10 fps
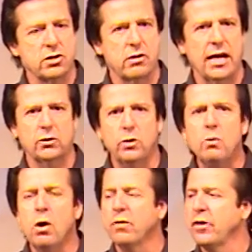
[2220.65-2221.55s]
Christ, we
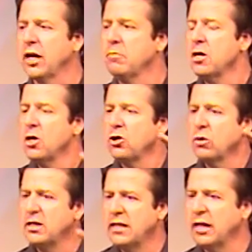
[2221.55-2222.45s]
want them to
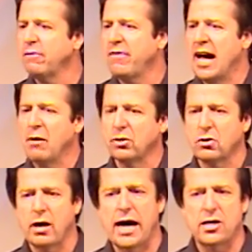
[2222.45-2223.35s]
identify with
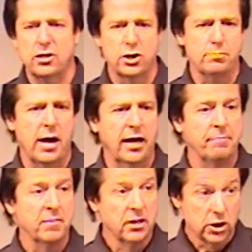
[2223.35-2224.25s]
Christ and his body.
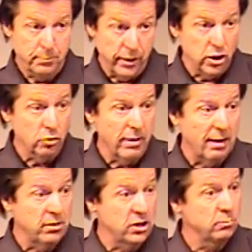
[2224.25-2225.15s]
Spiritual
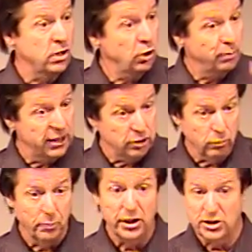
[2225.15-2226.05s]
baptism took place the
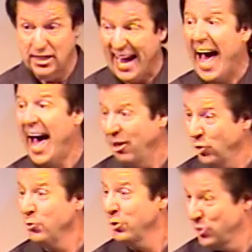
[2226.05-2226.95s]
moment they said, I
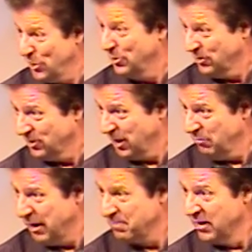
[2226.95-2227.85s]
do to Jesus.
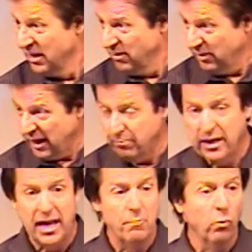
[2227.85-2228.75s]
Amen. When they
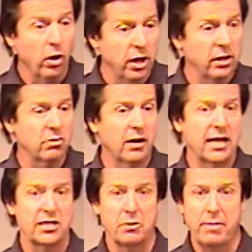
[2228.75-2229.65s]
became one in
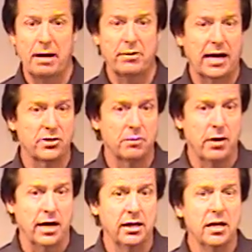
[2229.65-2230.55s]
Christ, they were baptized in the
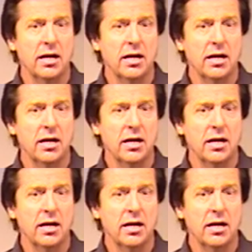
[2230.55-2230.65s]
body.